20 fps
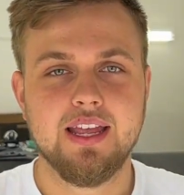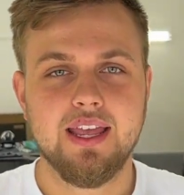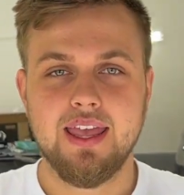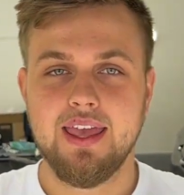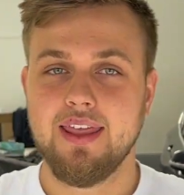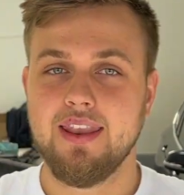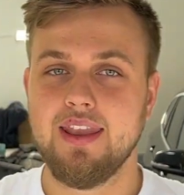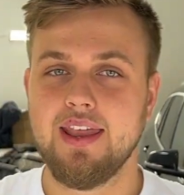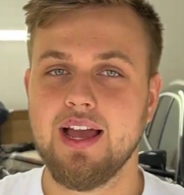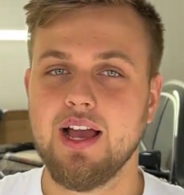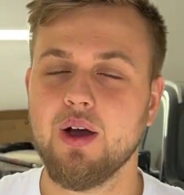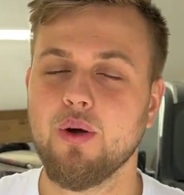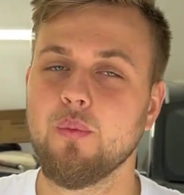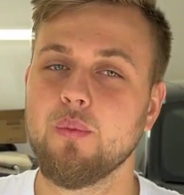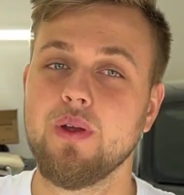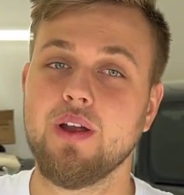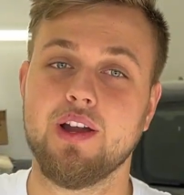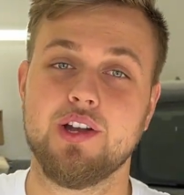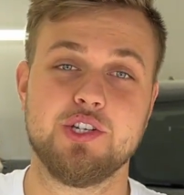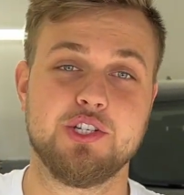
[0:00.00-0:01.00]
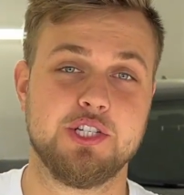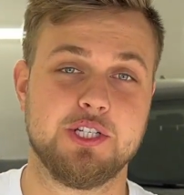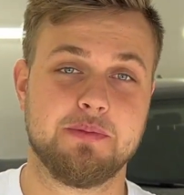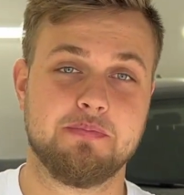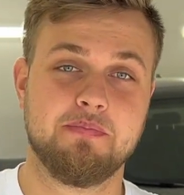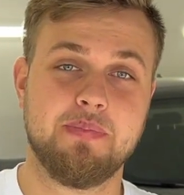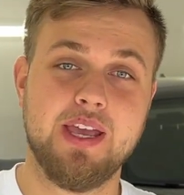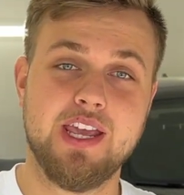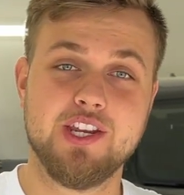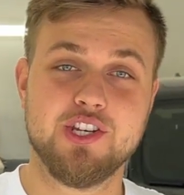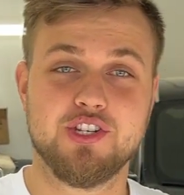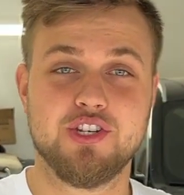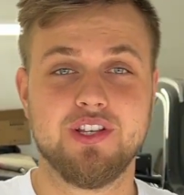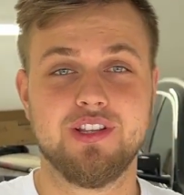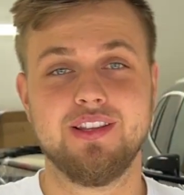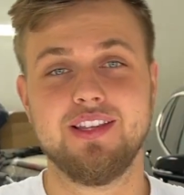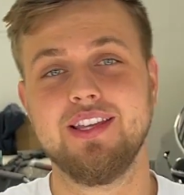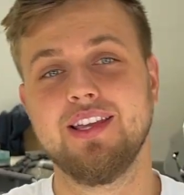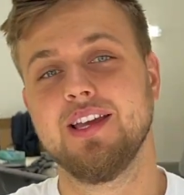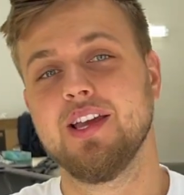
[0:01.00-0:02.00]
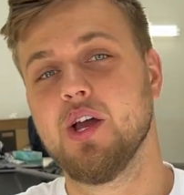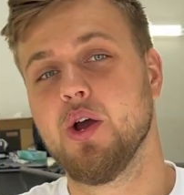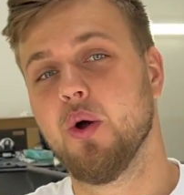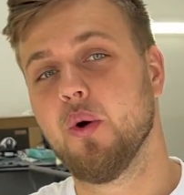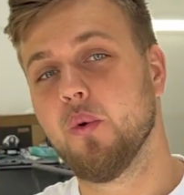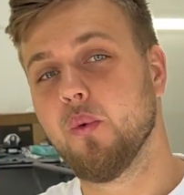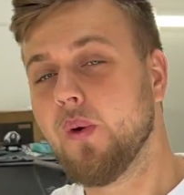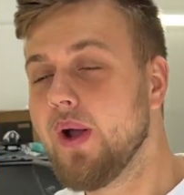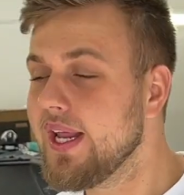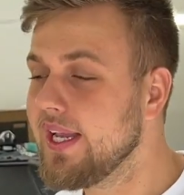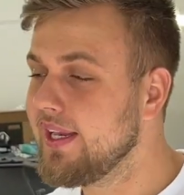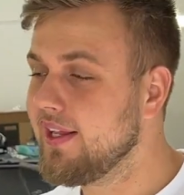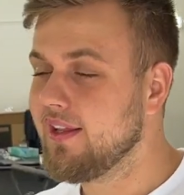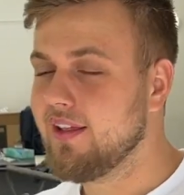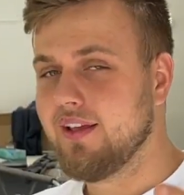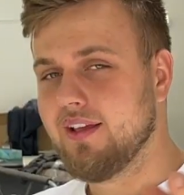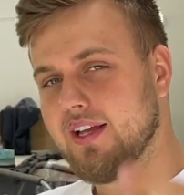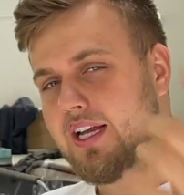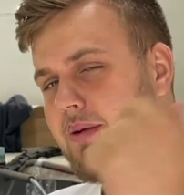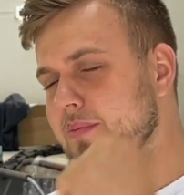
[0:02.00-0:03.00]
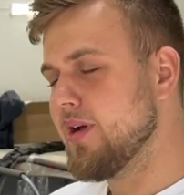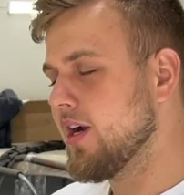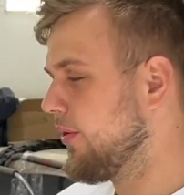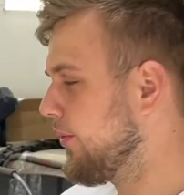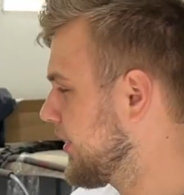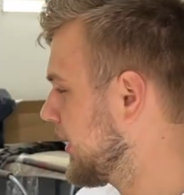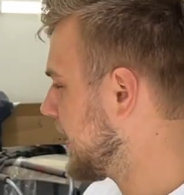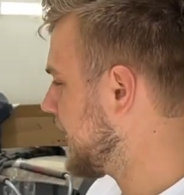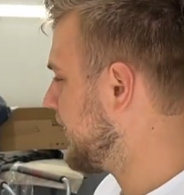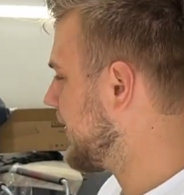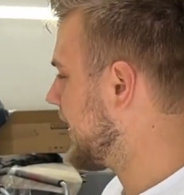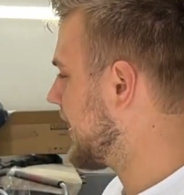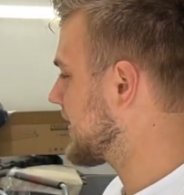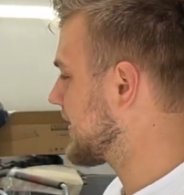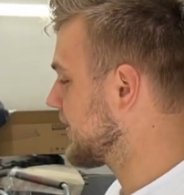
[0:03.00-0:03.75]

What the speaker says: and now we are just patiently waiting. Come here, I want to give you guys a